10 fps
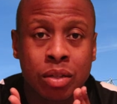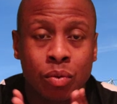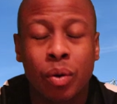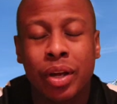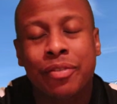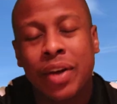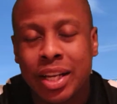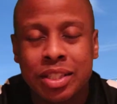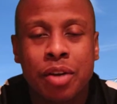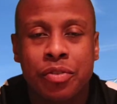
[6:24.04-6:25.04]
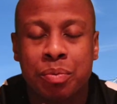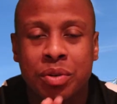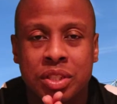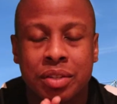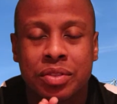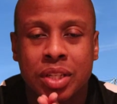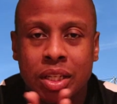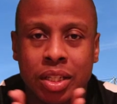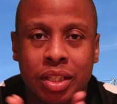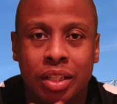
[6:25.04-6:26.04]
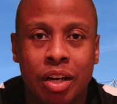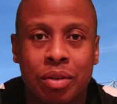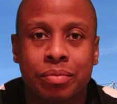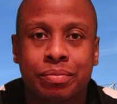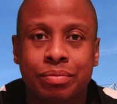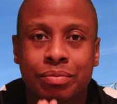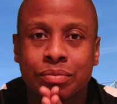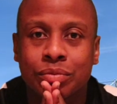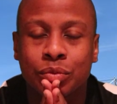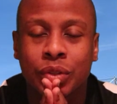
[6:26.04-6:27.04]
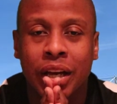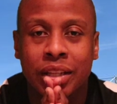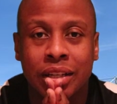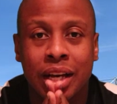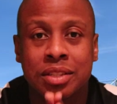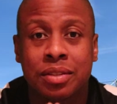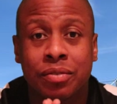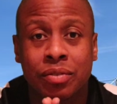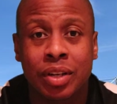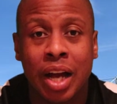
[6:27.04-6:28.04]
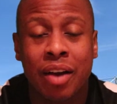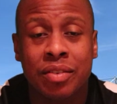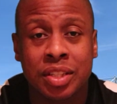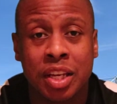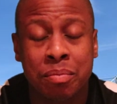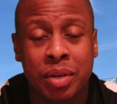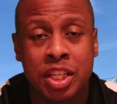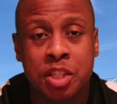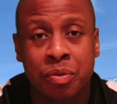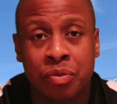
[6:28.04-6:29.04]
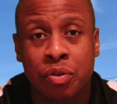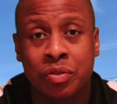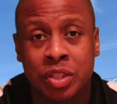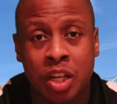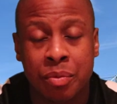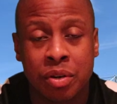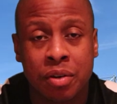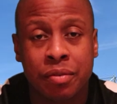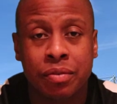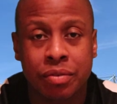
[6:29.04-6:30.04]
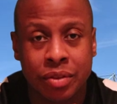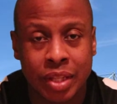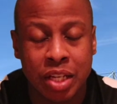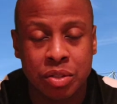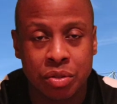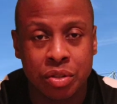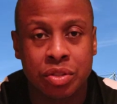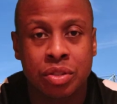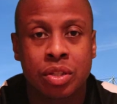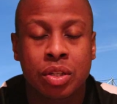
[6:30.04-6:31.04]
Well, in fact, let's go for the positives. We had the likes of Aaron's getting minutes before obviously coming off. That's good.